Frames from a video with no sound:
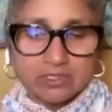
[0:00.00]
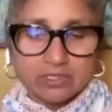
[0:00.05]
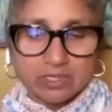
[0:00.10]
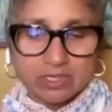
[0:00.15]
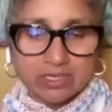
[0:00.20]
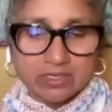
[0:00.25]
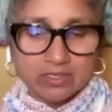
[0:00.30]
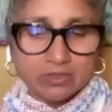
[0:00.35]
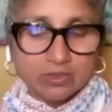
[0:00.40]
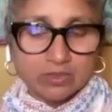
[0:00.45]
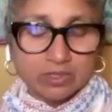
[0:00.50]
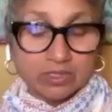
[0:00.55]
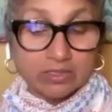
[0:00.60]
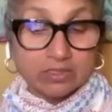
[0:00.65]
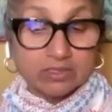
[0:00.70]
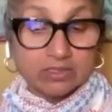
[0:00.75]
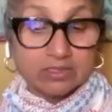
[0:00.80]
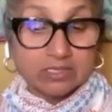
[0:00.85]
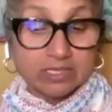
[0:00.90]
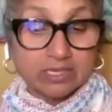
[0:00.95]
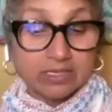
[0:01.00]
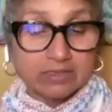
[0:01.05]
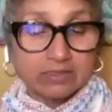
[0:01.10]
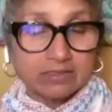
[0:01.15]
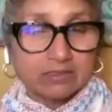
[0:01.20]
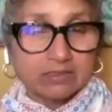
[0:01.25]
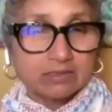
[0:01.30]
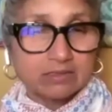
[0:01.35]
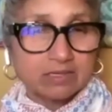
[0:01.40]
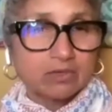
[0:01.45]
trying to
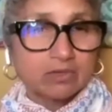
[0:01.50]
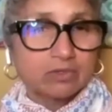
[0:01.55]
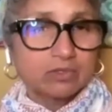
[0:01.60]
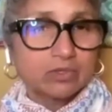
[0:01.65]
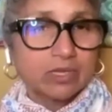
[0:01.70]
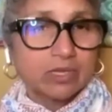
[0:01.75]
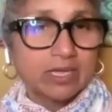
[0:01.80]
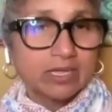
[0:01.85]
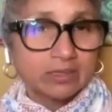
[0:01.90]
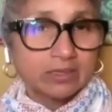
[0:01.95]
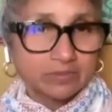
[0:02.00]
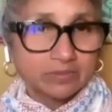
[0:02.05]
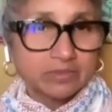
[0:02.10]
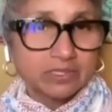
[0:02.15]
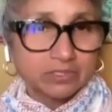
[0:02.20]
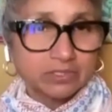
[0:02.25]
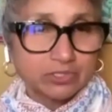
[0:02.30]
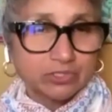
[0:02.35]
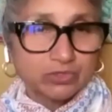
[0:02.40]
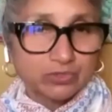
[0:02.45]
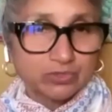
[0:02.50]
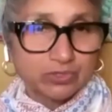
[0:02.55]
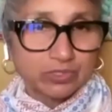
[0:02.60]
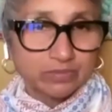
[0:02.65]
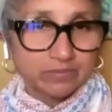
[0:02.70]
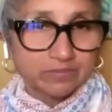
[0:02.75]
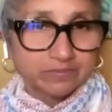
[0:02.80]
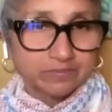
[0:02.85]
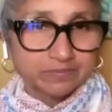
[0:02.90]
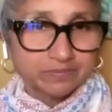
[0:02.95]
understand how to help their
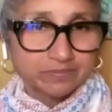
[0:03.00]
children,